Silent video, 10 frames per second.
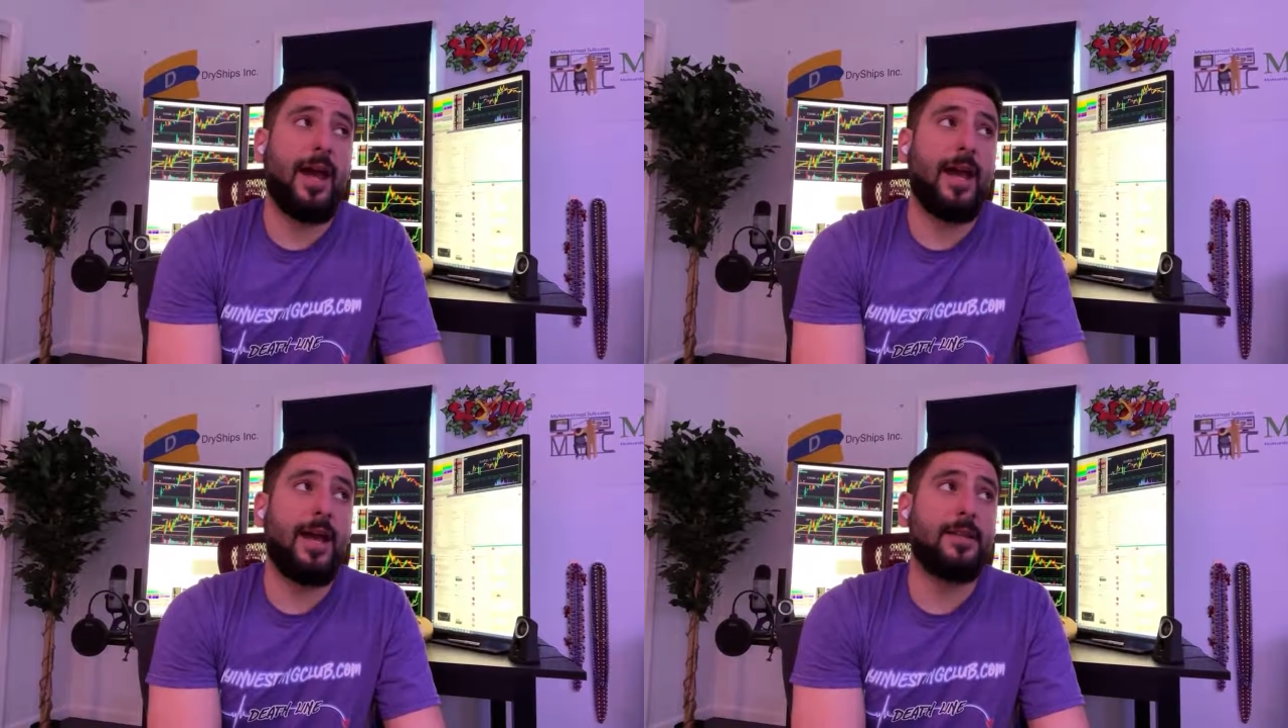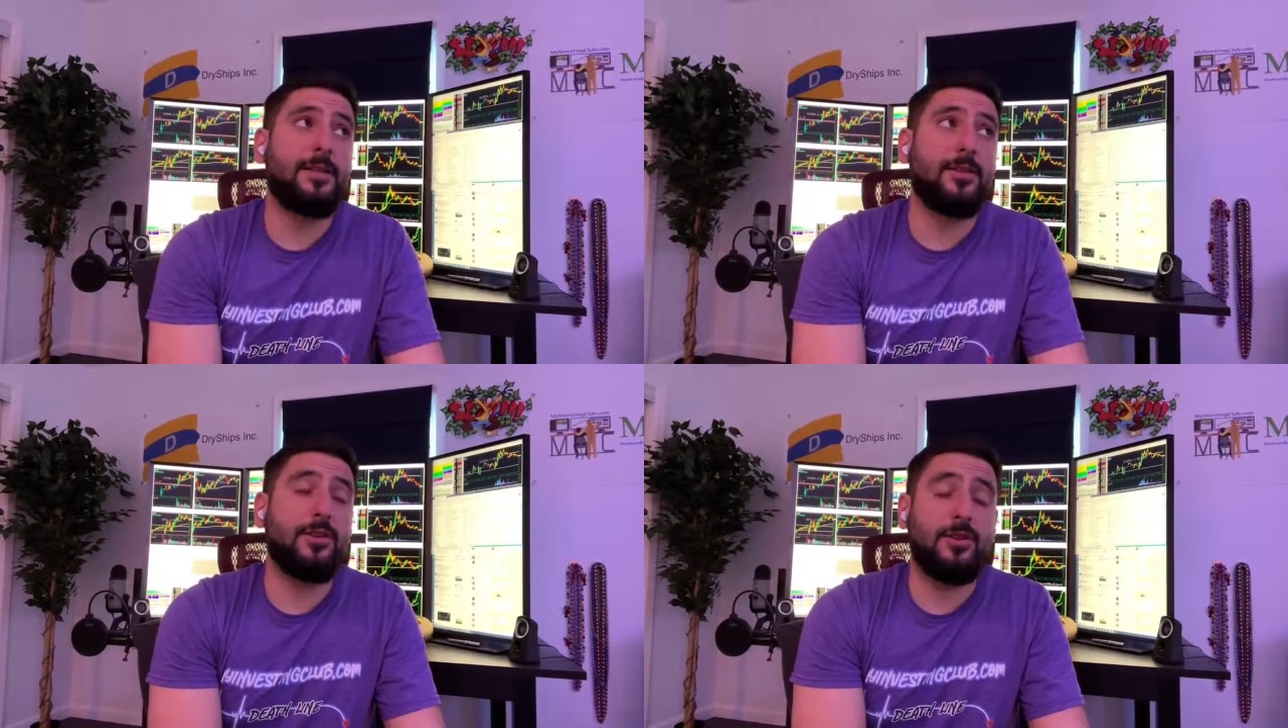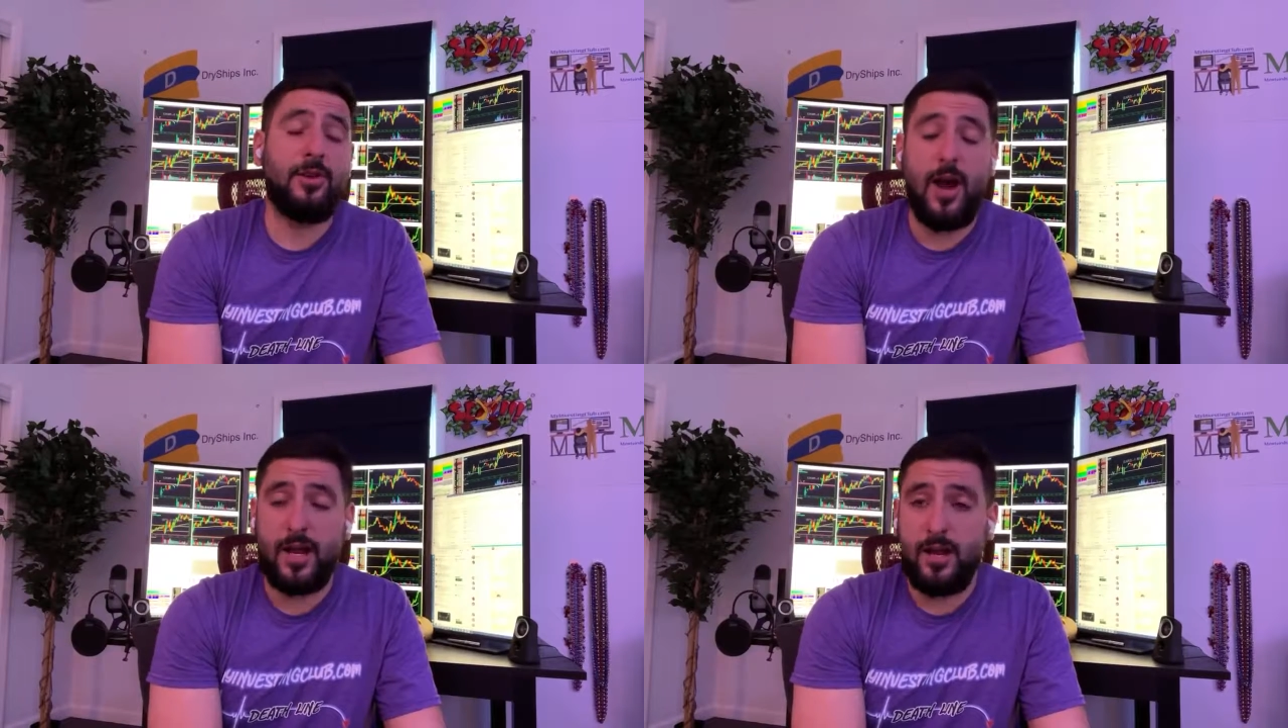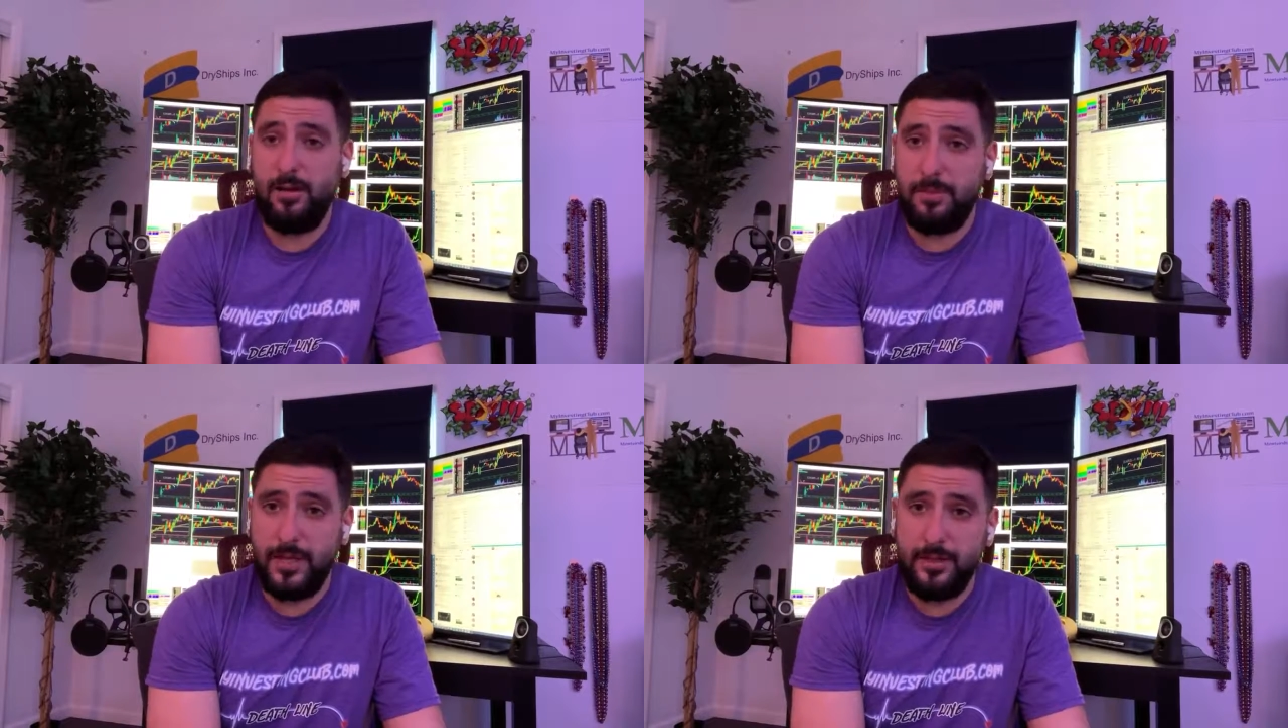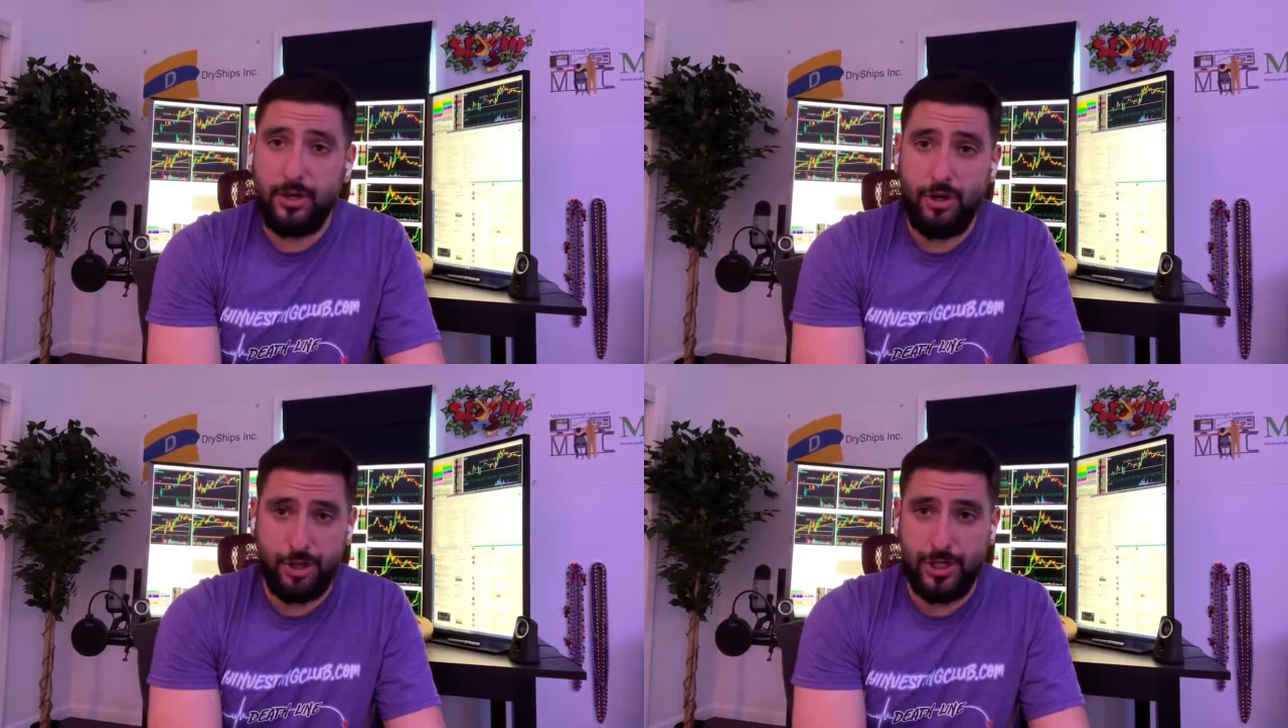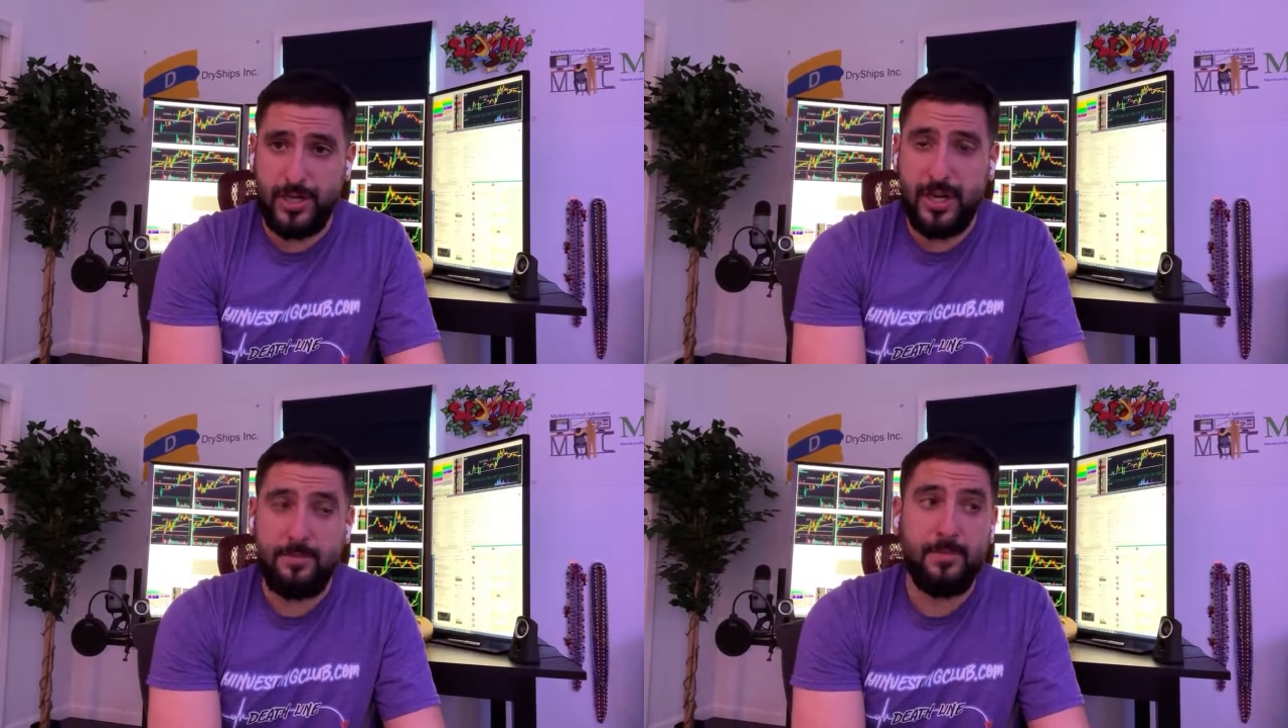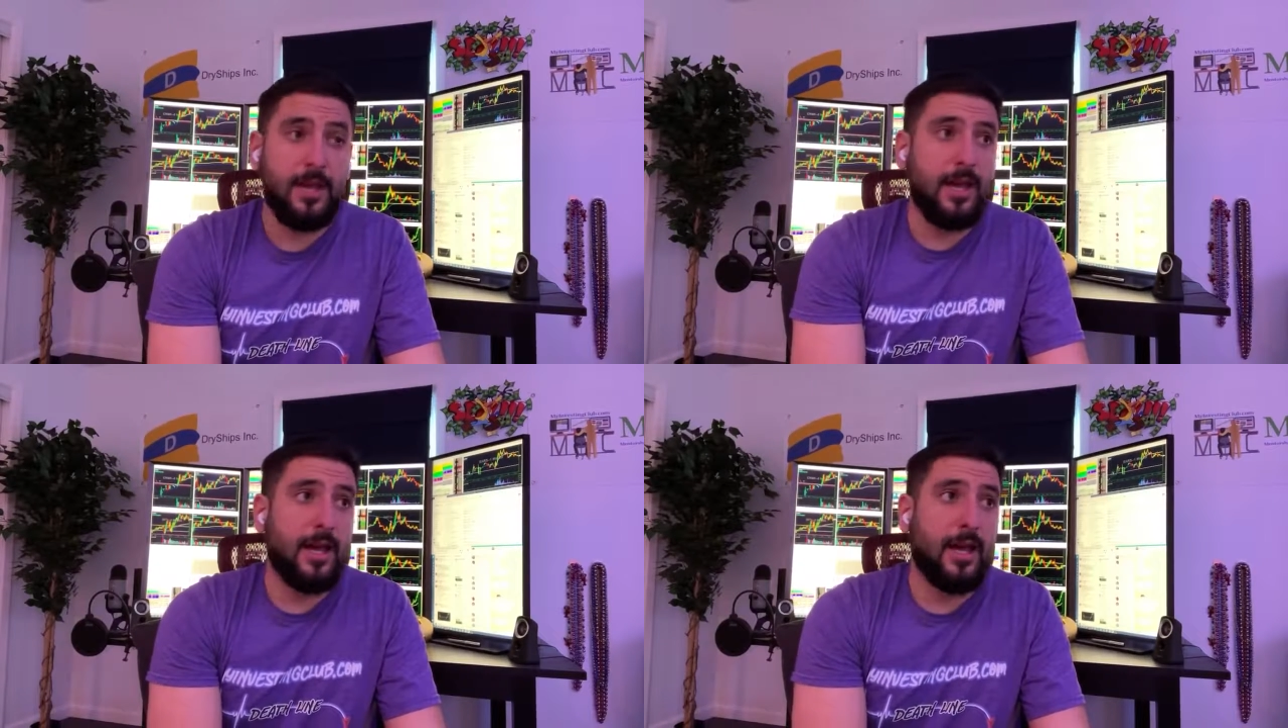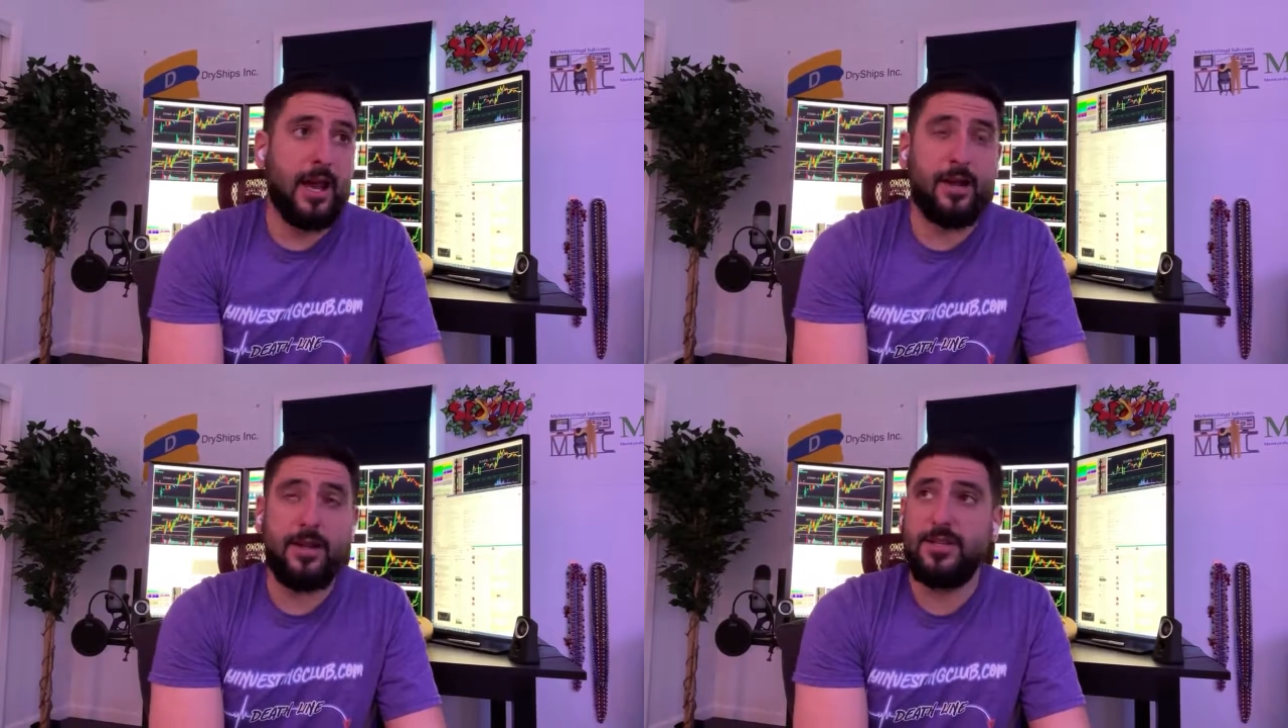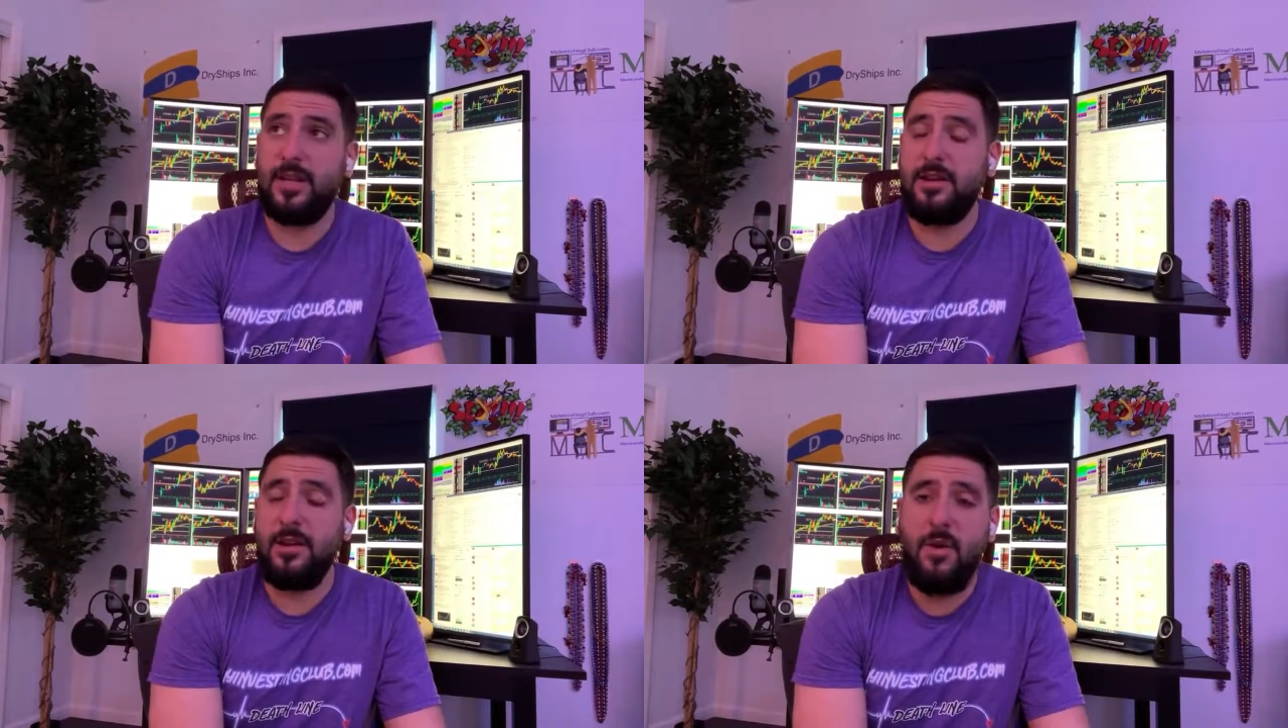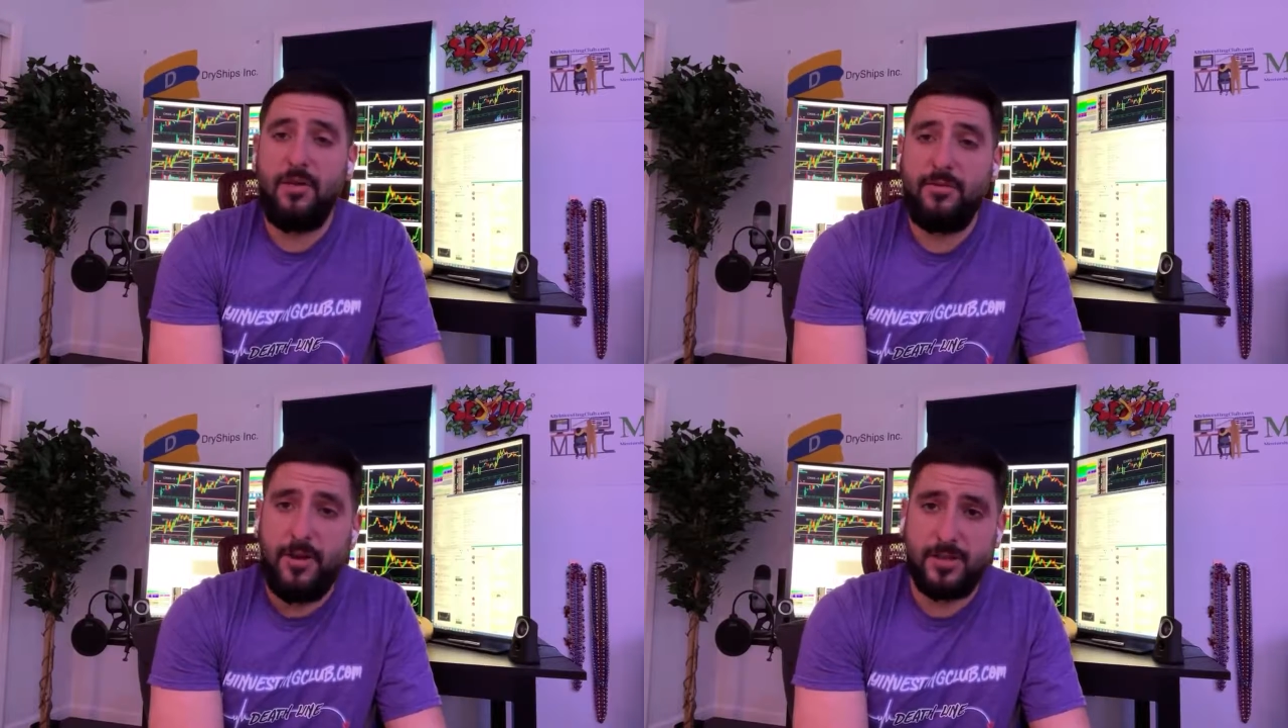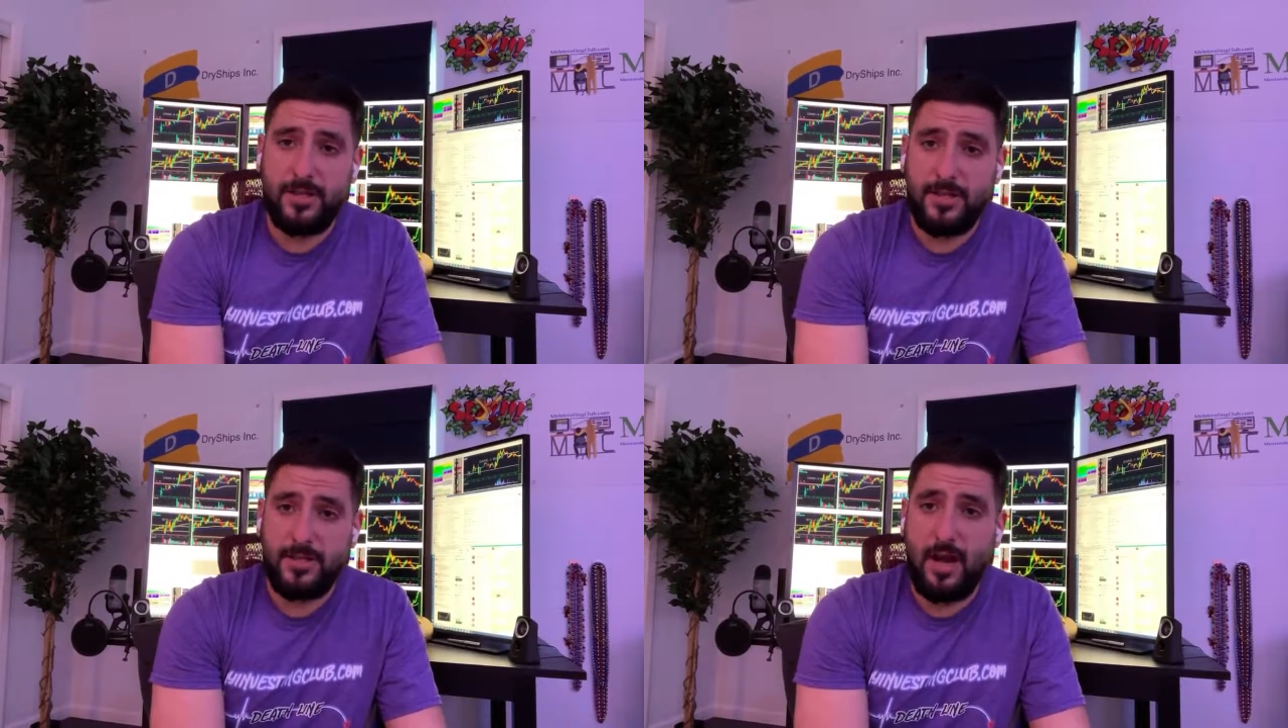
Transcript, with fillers: And, you know, I could have played the cushion game and I could have said, you know what, fuck this.